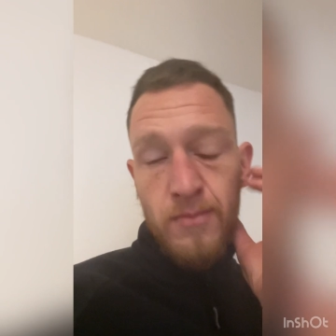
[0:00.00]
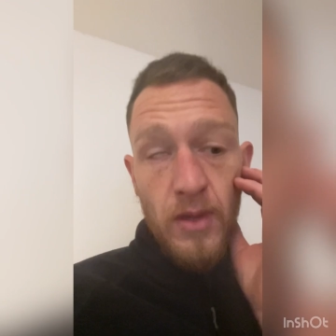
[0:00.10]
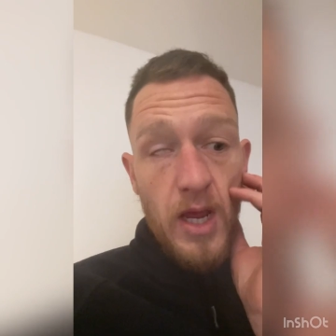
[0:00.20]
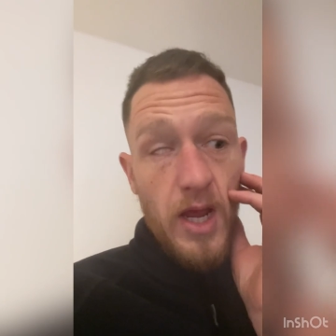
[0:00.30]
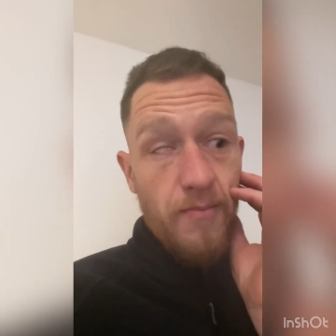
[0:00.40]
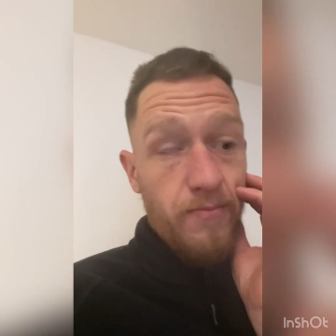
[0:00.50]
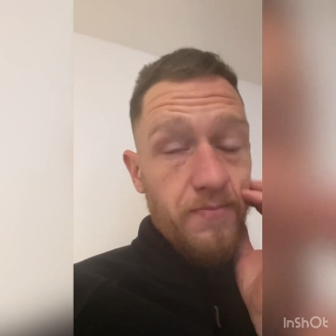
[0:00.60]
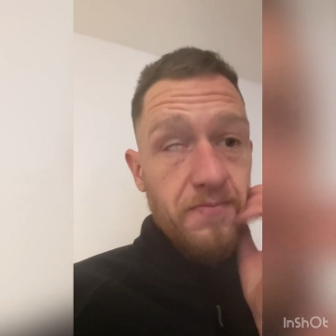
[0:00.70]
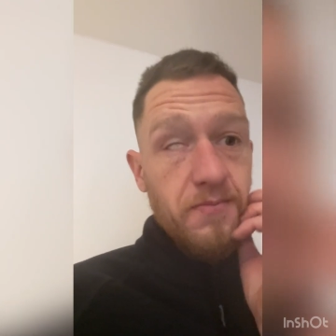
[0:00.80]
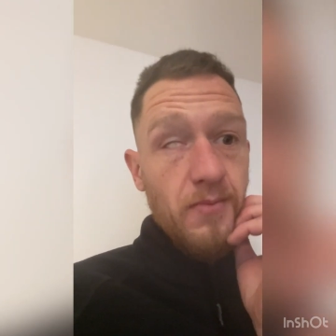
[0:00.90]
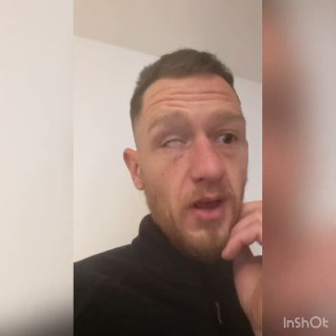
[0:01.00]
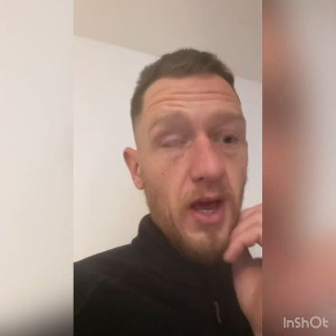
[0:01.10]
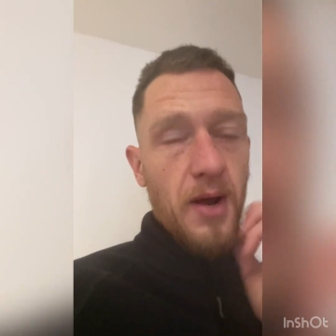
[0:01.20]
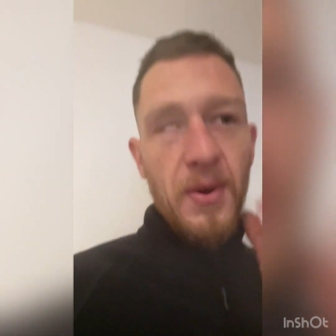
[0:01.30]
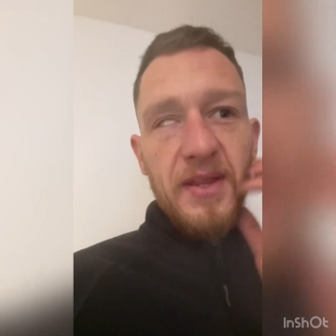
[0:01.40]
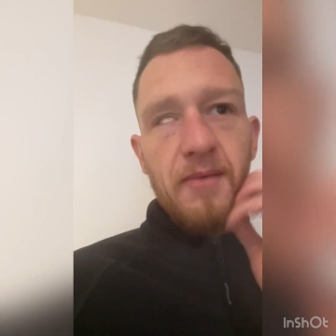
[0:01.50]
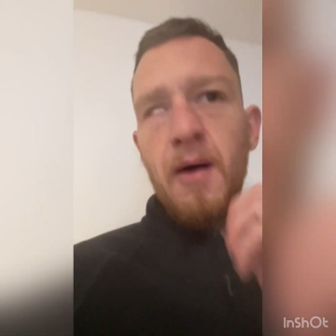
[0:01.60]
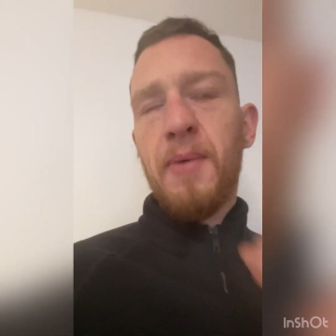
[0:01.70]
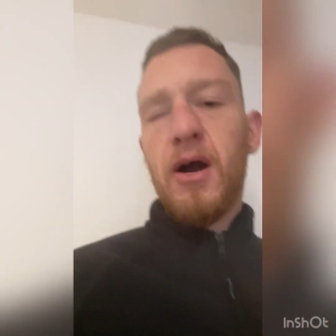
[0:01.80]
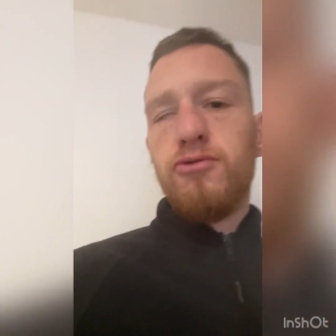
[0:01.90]
And I went to my
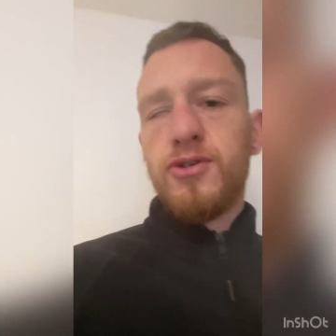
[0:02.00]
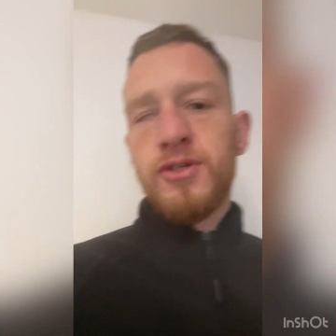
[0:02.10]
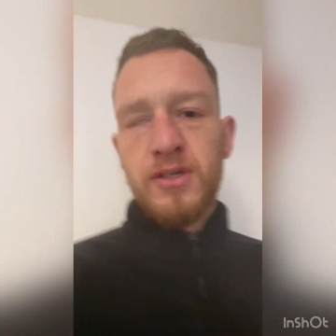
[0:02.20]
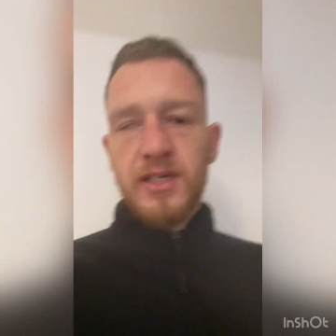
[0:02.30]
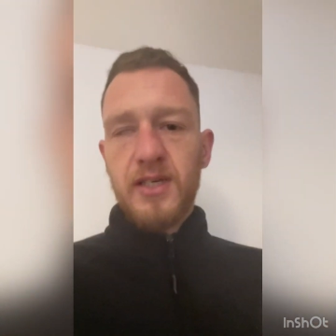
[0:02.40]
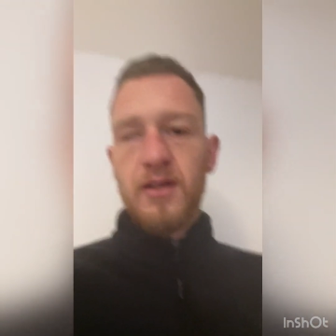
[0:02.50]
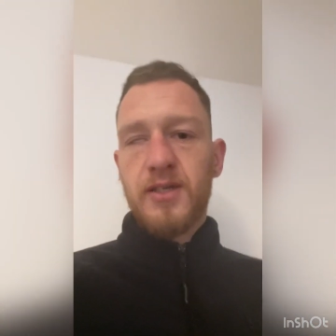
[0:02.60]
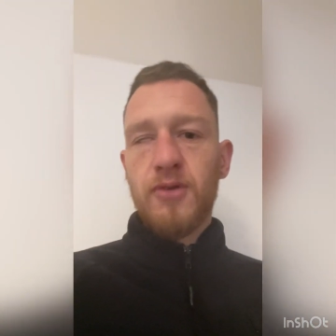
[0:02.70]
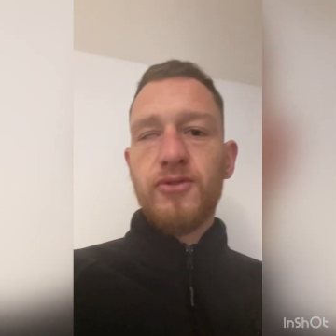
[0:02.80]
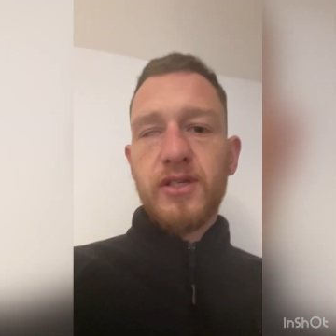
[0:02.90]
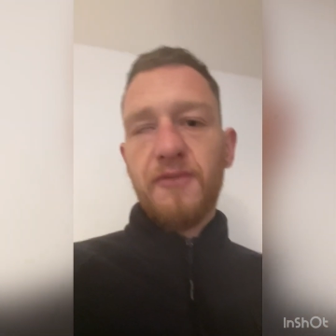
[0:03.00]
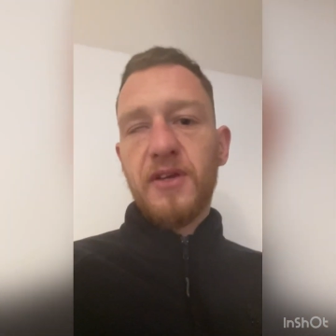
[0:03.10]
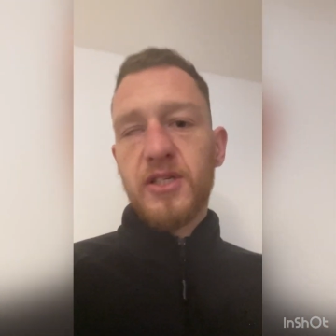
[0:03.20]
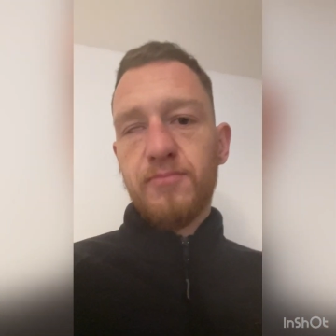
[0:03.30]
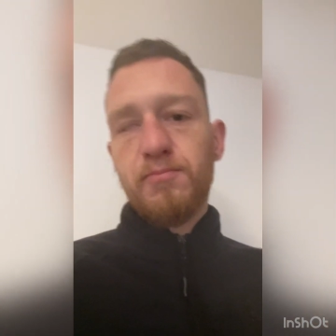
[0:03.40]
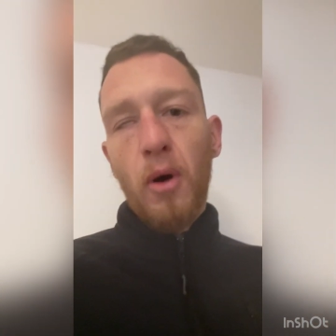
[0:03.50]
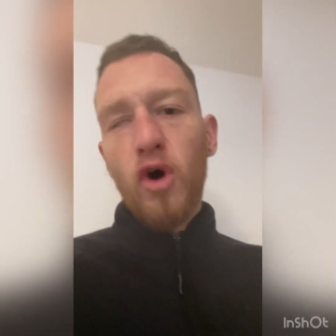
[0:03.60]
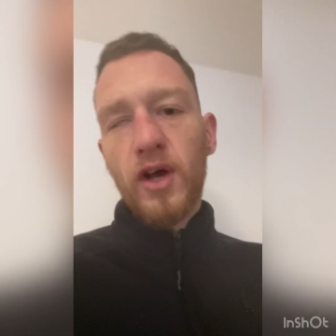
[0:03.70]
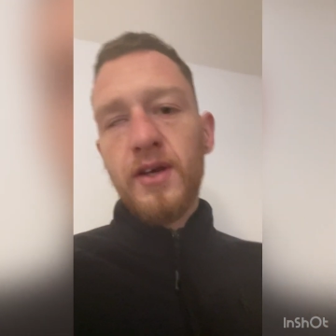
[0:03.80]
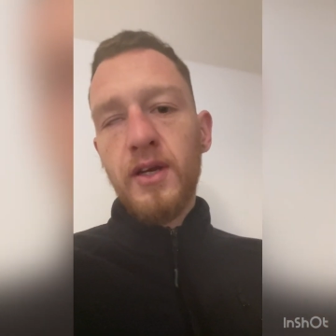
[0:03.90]
pals. I said, it sounds as if this is
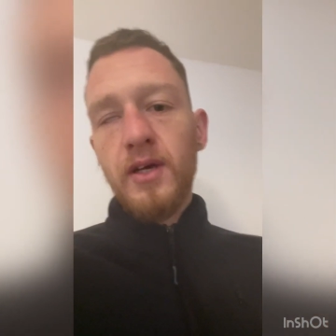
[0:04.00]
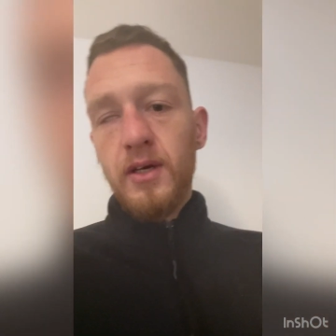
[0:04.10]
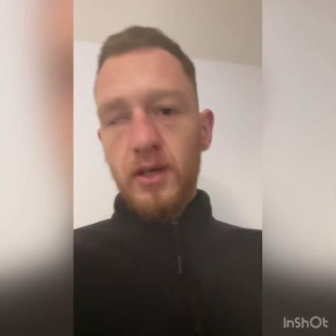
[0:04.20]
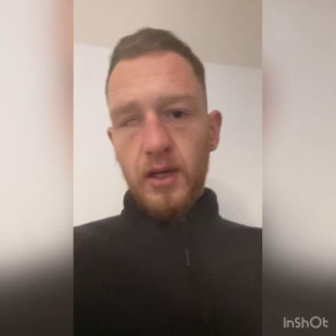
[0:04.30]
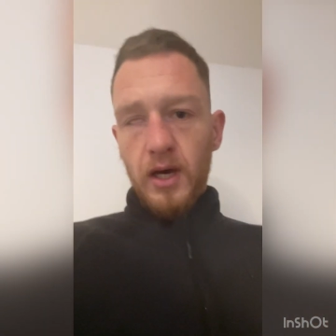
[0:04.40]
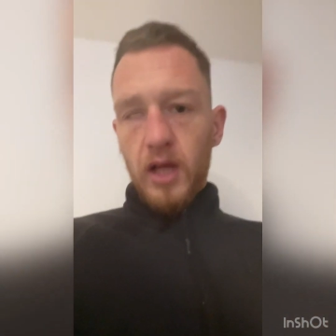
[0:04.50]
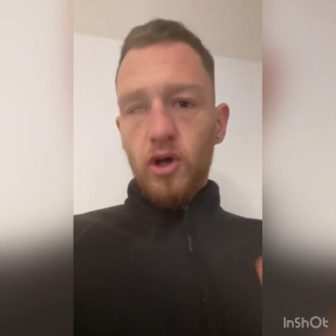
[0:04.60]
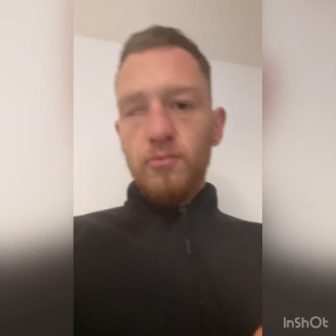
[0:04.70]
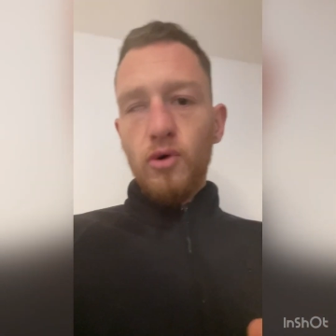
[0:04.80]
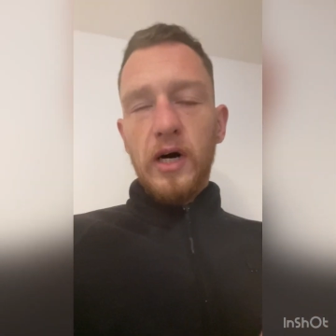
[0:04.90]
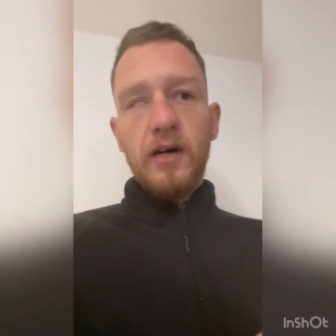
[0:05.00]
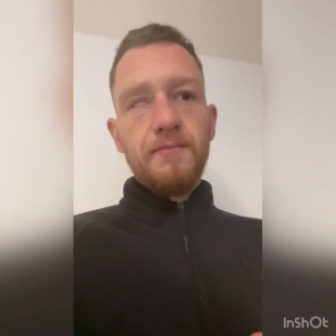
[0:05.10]
bogging a lot more.